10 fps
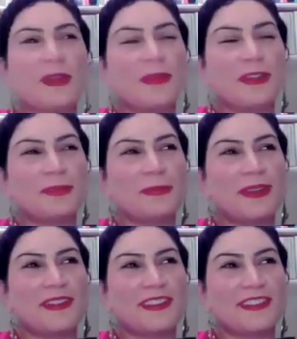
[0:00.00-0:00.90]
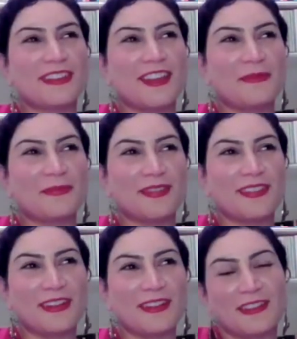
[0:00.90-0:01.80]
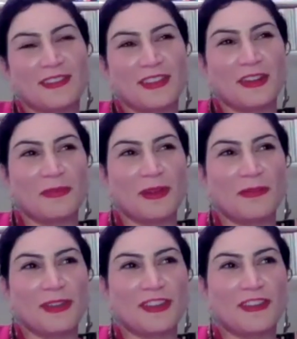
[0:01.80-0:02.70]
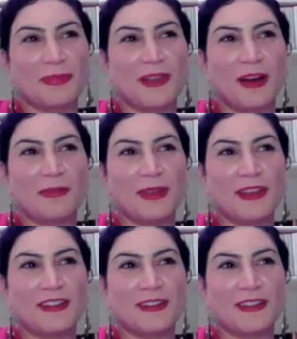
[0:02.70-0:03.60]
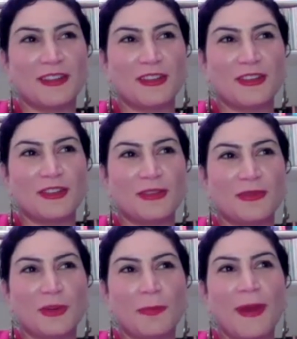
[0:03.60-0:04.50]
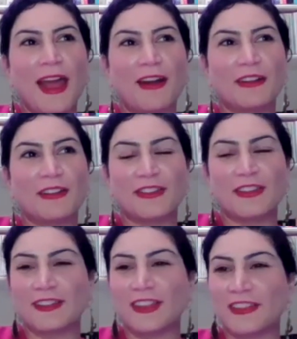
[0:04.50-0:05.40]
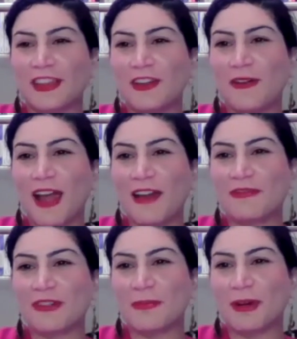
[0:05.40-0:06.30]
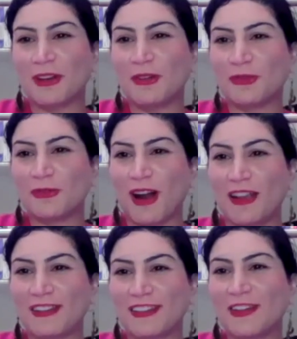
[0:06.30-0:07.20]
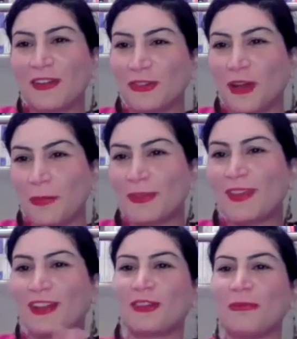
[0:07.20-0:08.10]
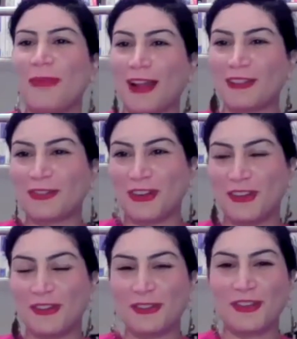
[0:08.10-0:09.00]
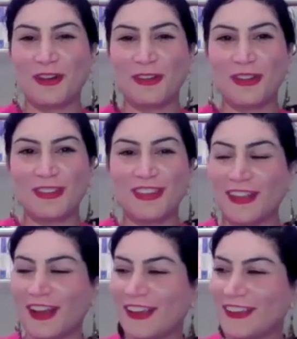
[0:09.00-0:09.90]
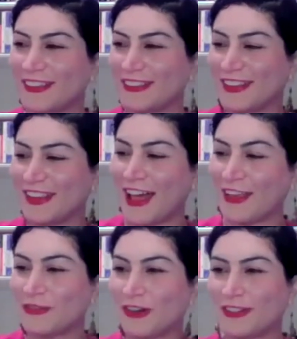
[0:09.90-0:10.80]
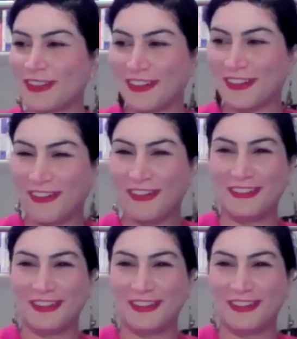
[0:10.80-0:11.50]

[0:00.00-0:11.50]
be, it must be because um, and you know myself being Armenian, you, you, your parents think that they know everybody who's right, who's a potential match for you. So like I guess it's the last frontier going